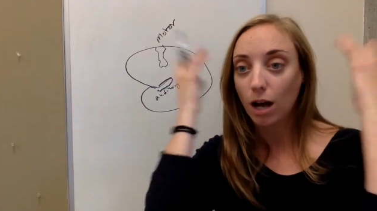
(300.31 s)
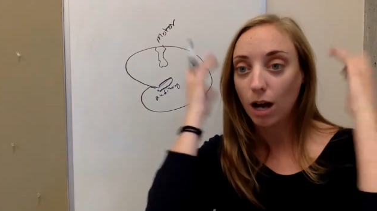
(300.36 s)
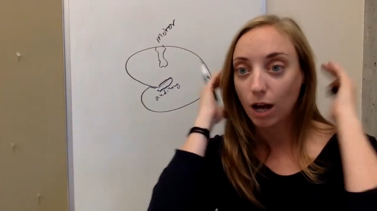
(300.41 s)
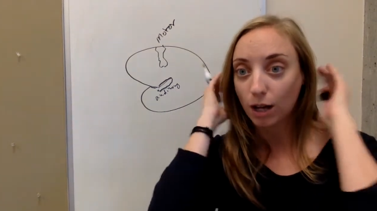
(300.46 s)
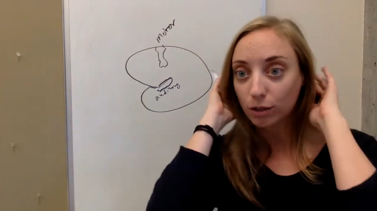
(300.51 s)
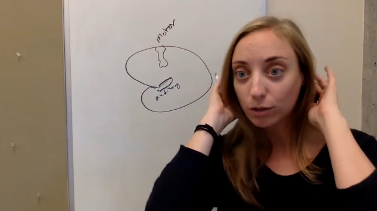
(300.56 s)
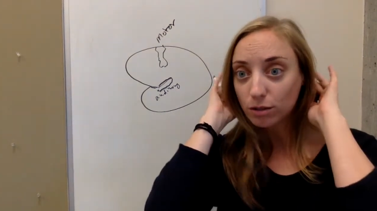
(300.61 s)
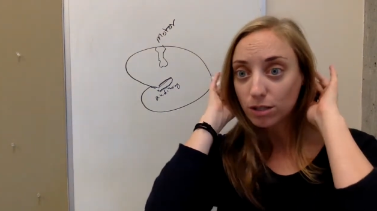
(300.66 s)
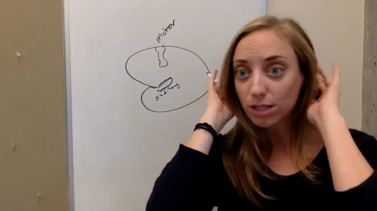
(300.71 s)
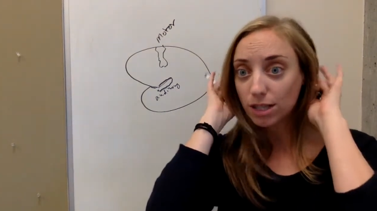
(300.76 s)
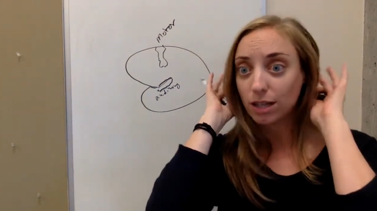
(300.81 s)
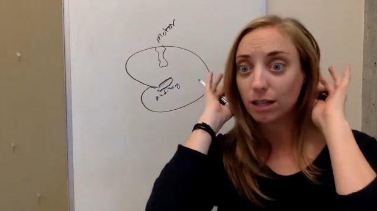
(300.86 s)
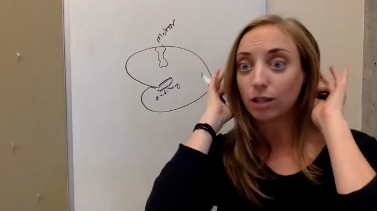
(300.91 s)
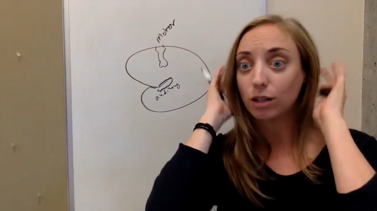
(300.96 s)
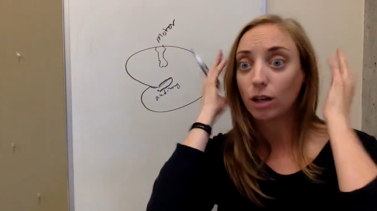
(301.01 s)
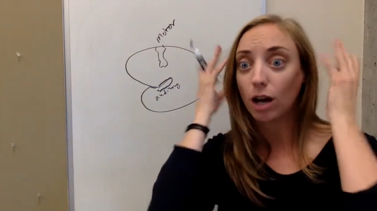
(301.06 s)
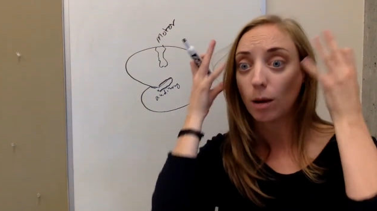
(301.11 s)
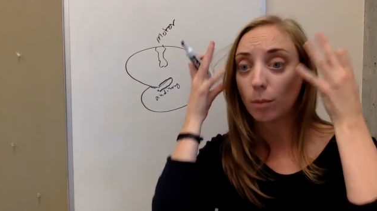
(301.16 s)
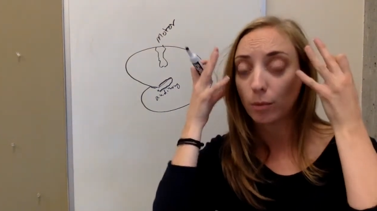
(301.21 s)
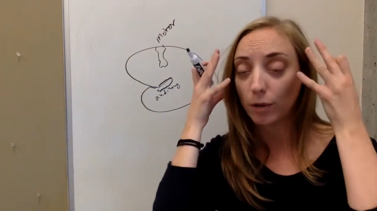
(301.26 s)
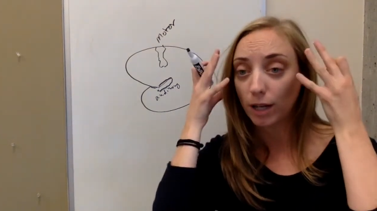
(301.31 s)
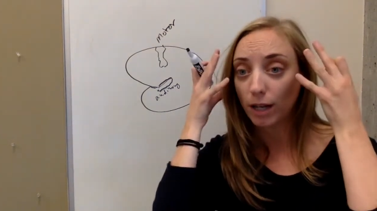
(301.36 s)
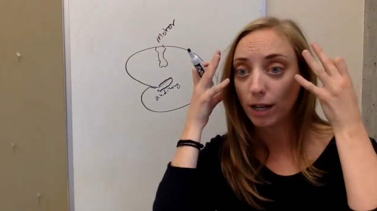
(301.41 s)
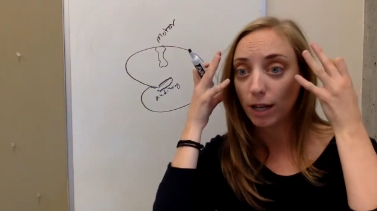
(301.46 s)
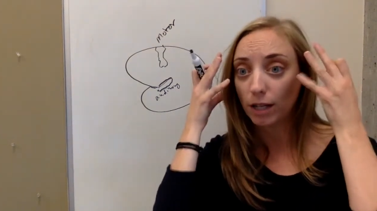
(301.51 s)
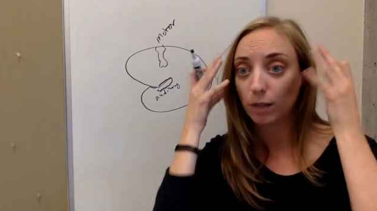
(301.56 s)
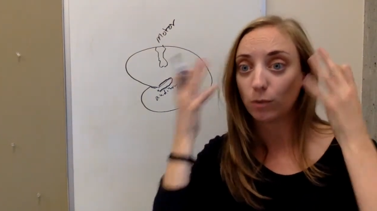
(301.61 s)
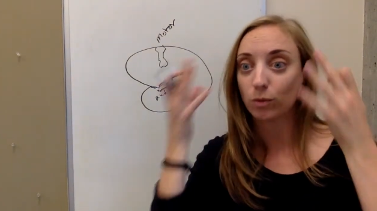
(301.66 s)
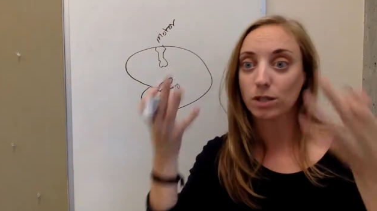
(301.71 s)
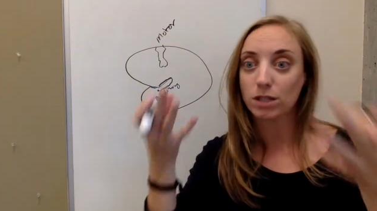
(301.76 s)
understand and
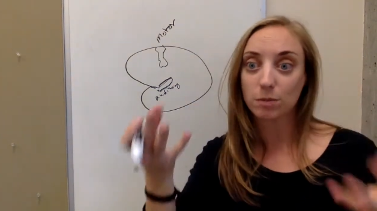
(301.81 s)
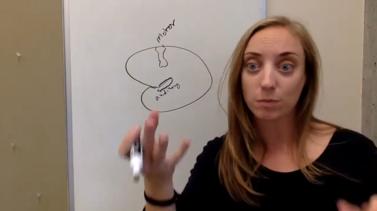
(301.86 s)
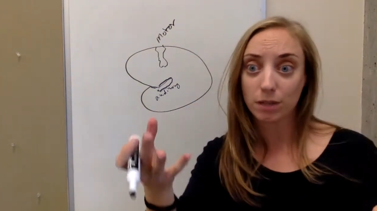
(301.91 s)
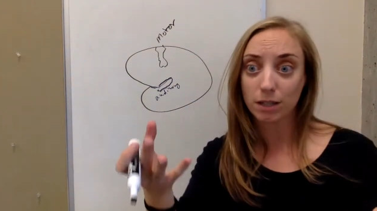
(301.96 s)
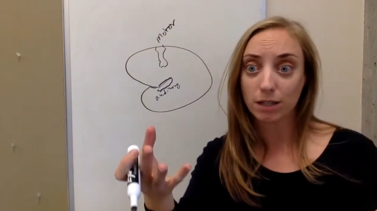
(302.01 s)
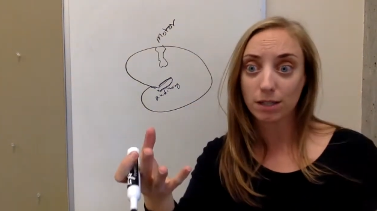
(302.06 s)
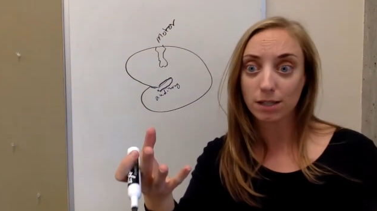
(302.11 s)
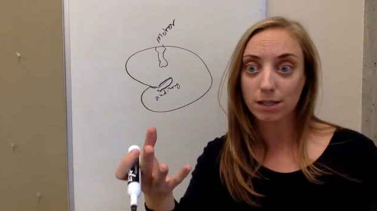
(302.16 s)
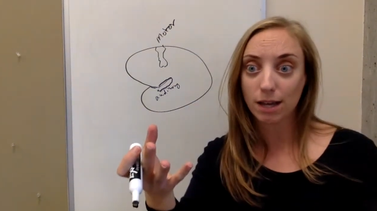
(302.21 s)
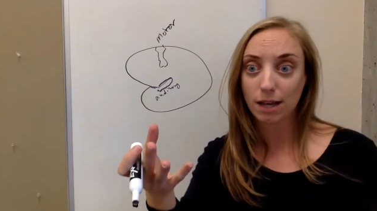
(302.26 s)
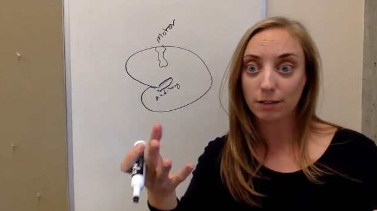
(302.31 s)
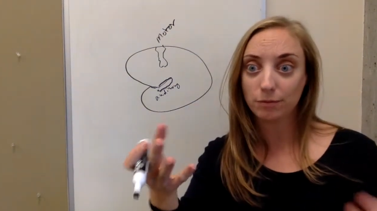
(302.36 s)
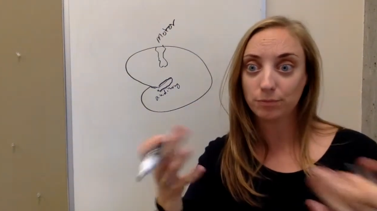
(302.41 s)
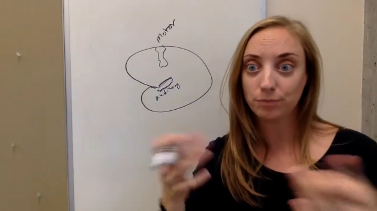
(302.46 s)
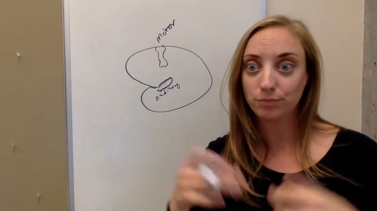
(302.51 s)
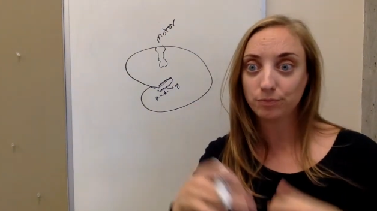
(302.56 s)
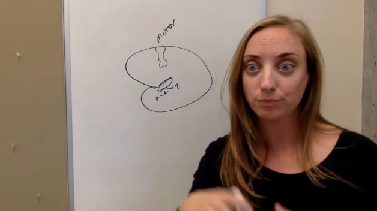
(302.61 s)
comprehend what's being said.